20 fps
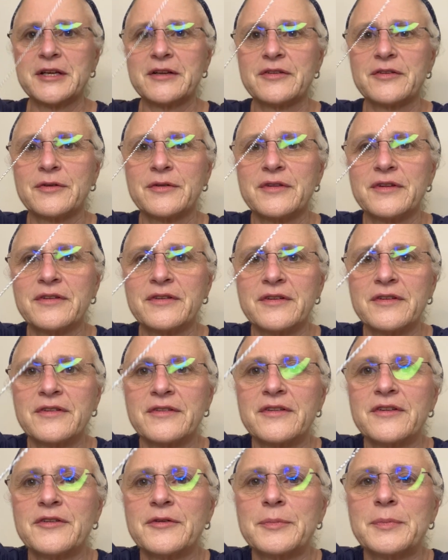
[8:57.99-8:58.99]
So this is
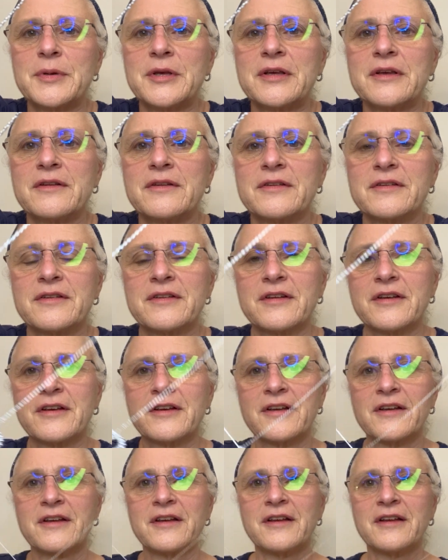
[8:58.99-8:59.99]
this piece,
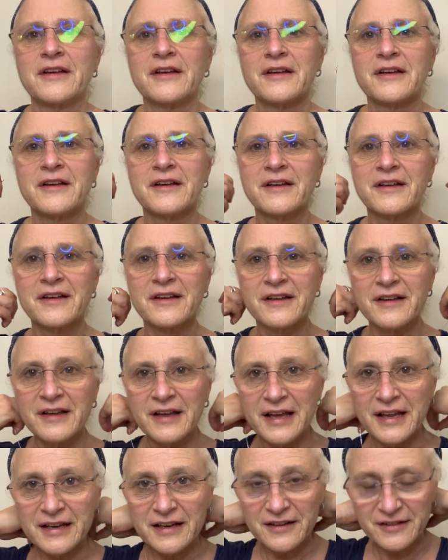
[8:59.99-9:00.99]

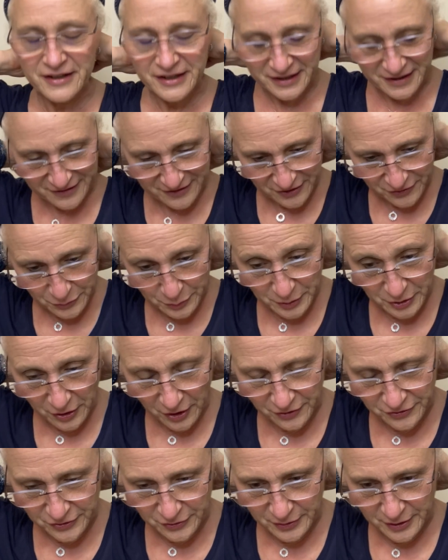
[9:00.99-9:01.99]
and it, like, this one
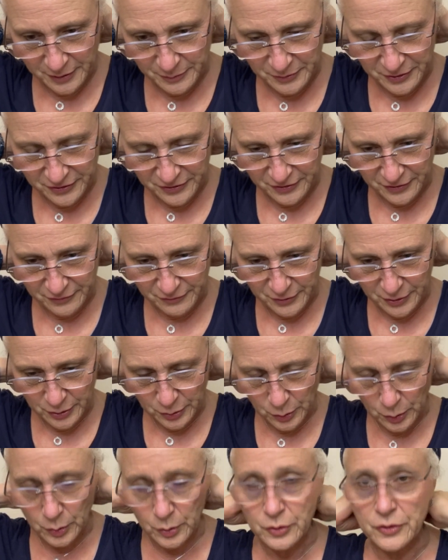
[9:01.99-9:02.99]
also comes in silver and
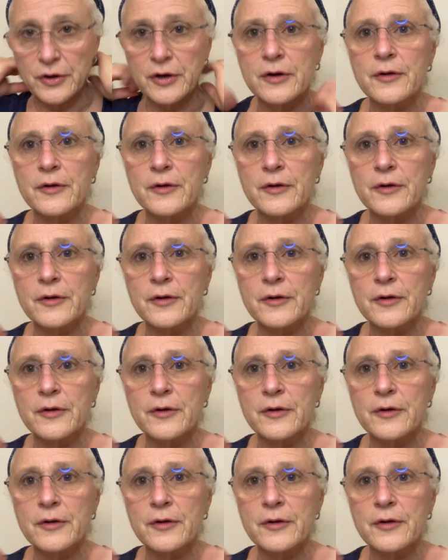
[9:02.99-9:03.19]
gold,